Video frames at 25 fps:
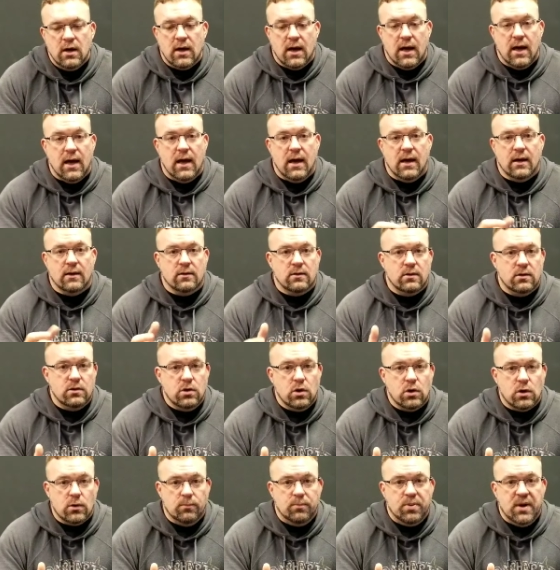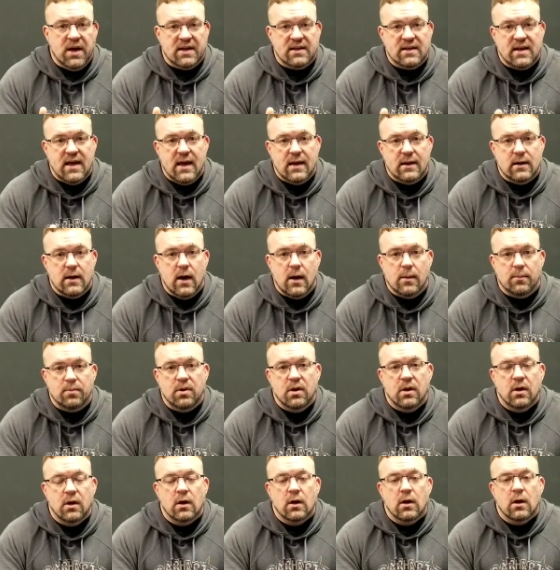and you can pick that
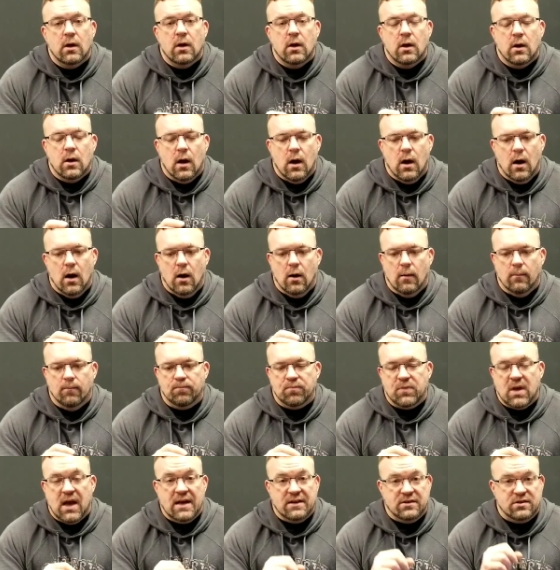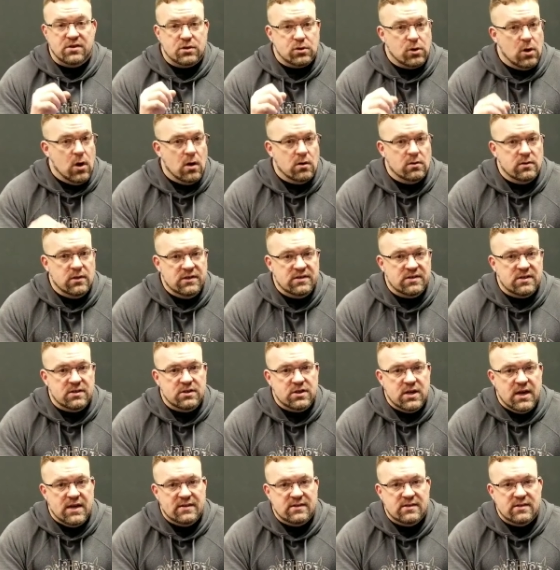up. I strongly
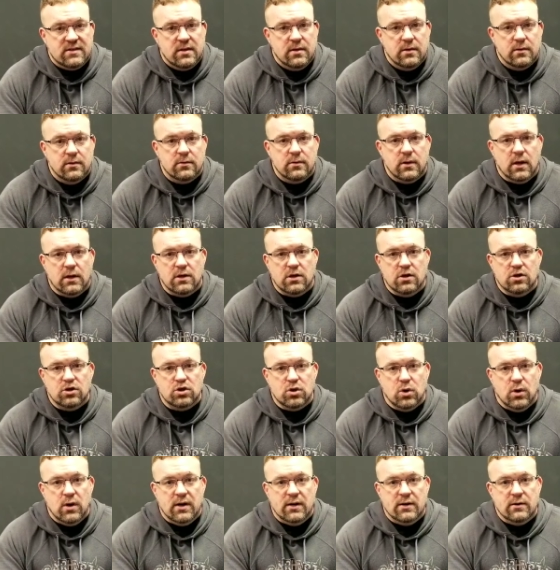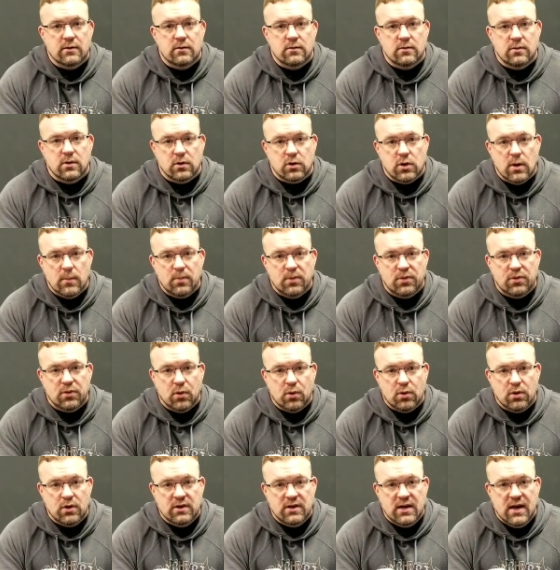suggest that you join
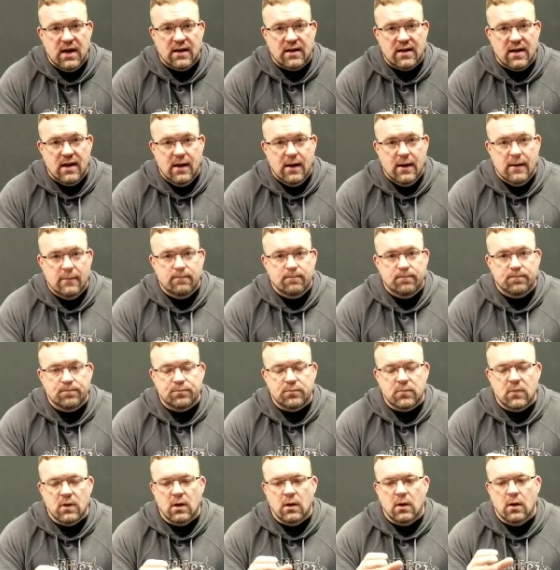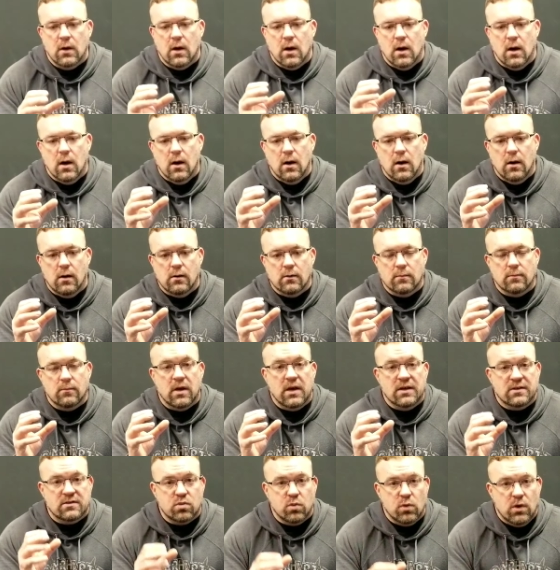thegripauthority.com.
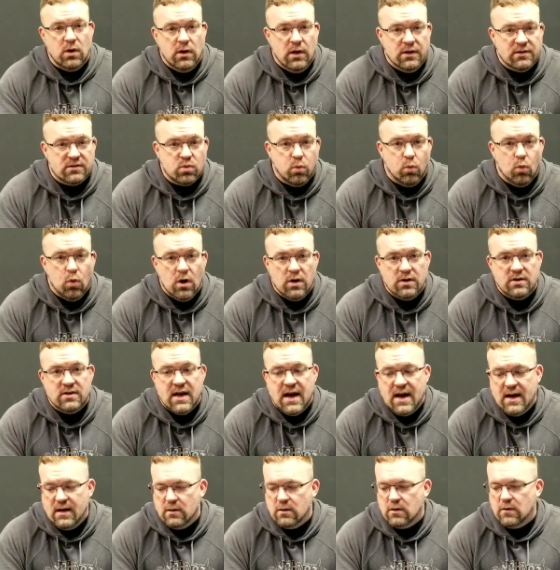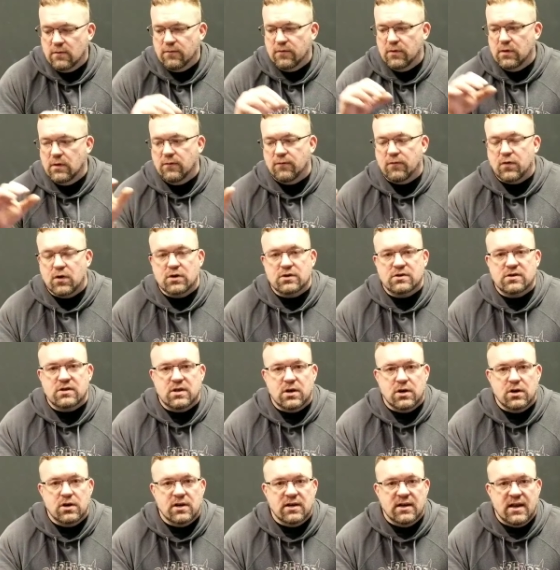It's $1 for the first
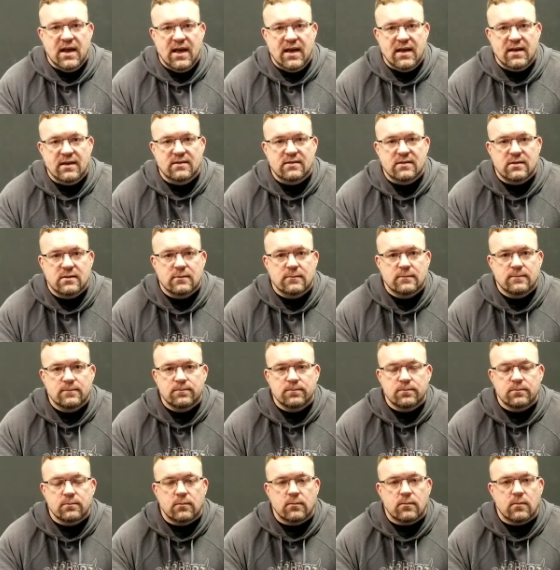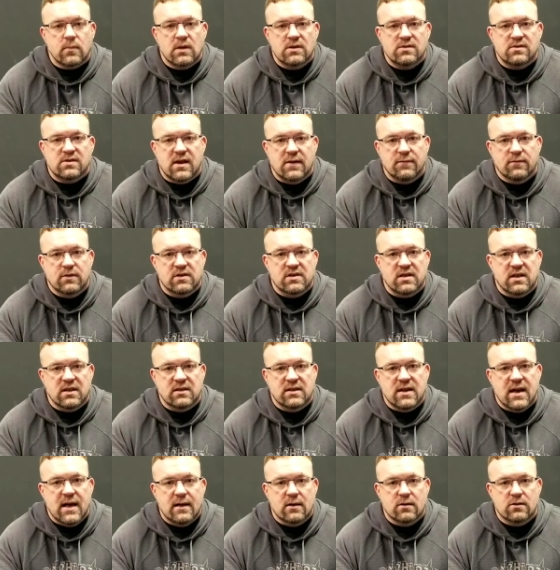30 days,
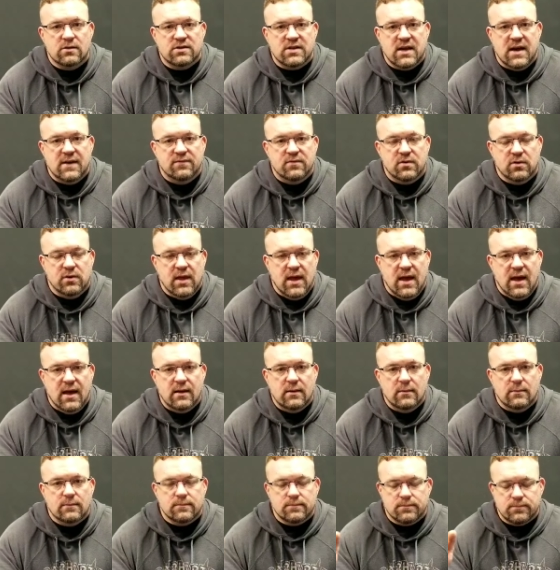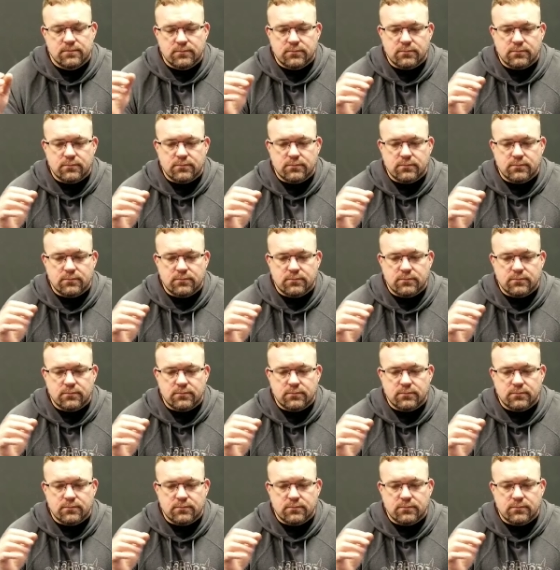$17 after that.